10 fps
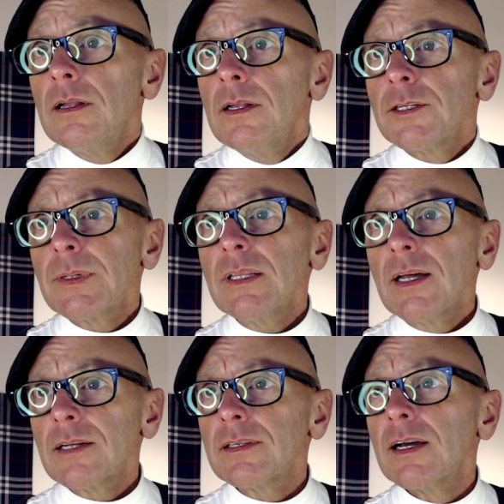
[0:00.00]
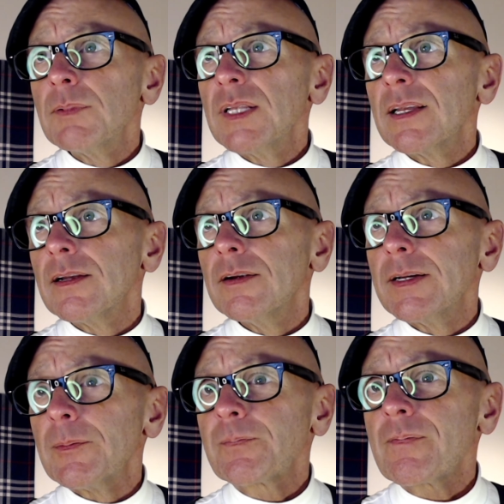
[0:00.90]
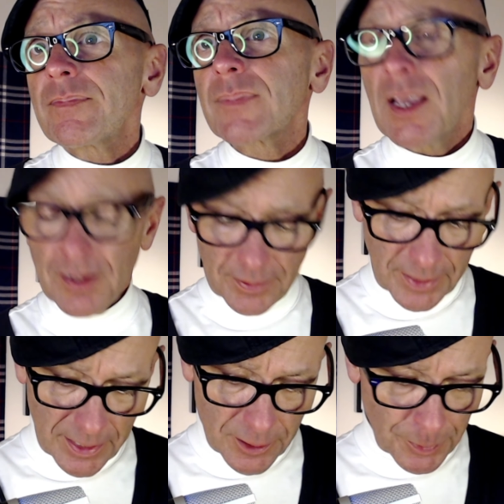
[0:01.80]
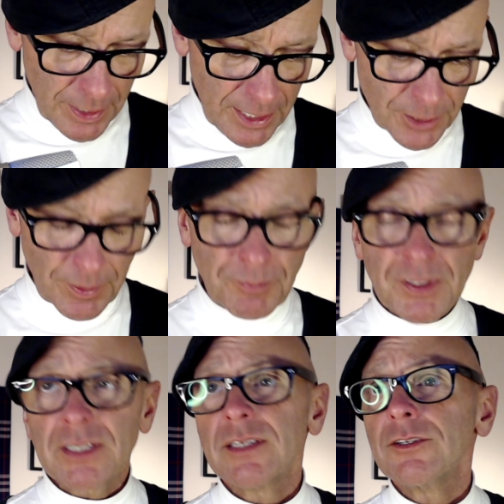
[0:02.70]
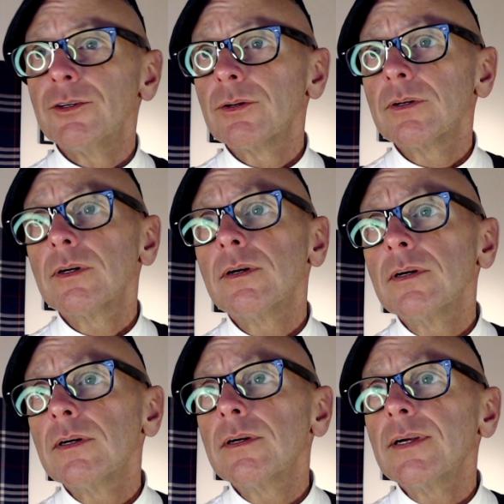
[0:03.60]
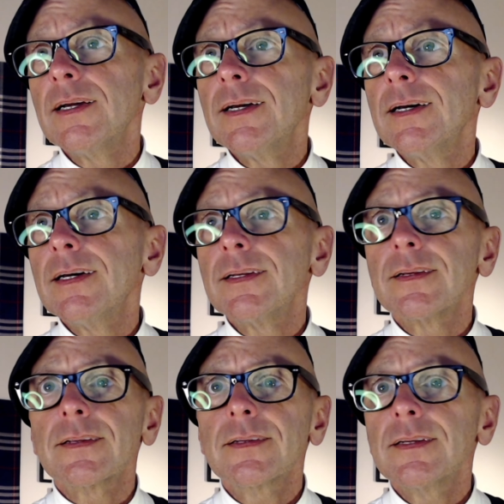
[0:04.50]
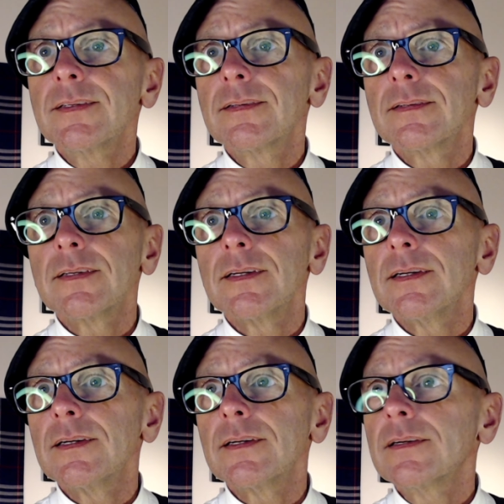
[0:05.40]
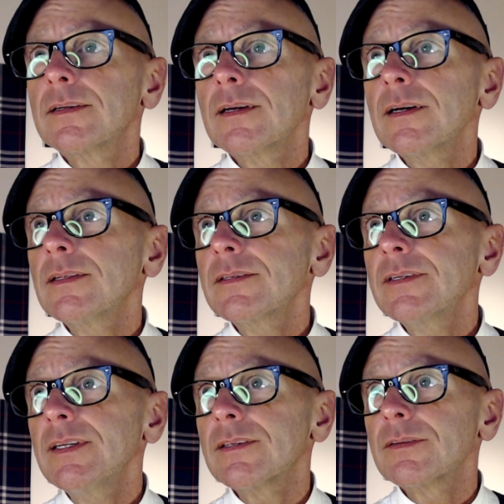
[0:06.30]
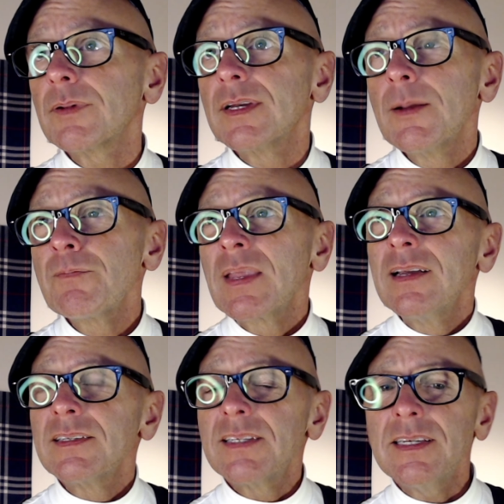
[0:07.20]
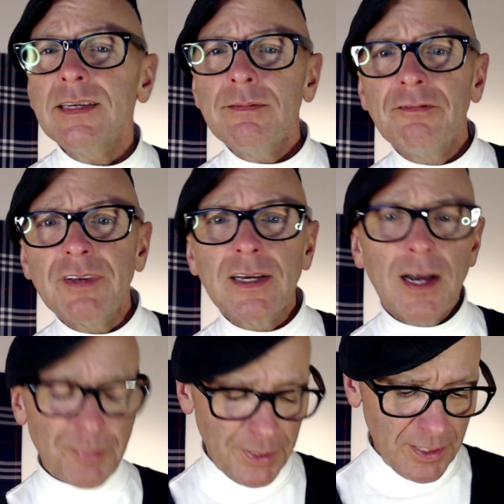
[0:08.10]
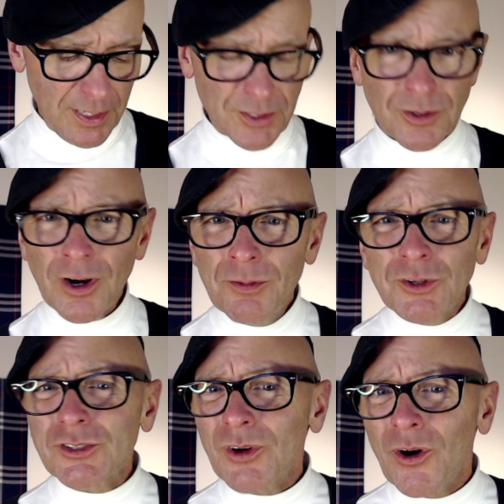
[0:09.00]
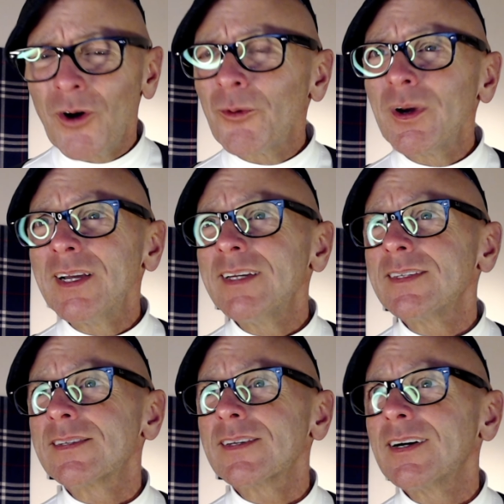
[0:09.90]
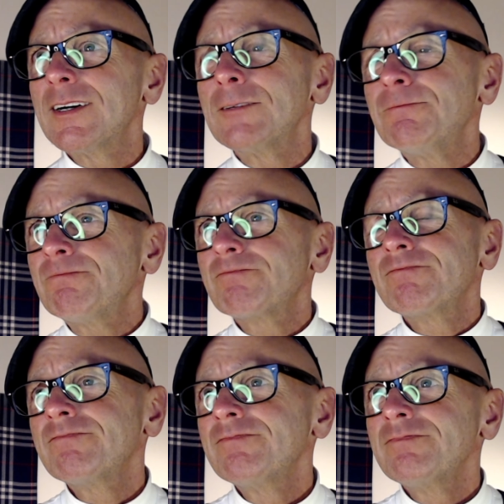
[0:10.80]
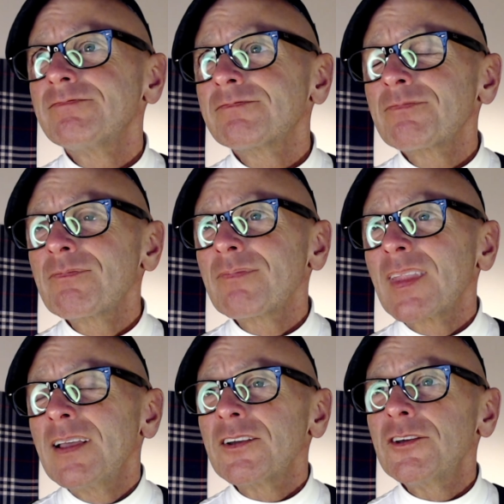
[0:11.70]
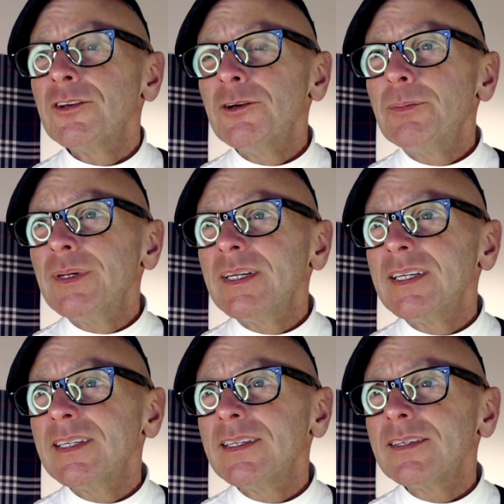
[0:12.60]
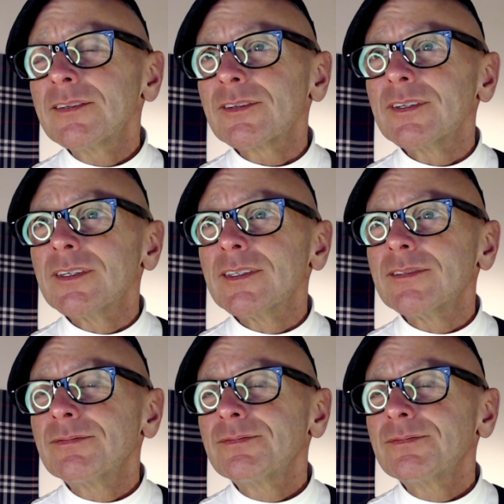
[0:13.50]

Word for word: Spent a lot of time in that area. Uh, days passed. I'm thinking your and let's see. Uh, let's get some uh, team VIPs are almost always um, QBs or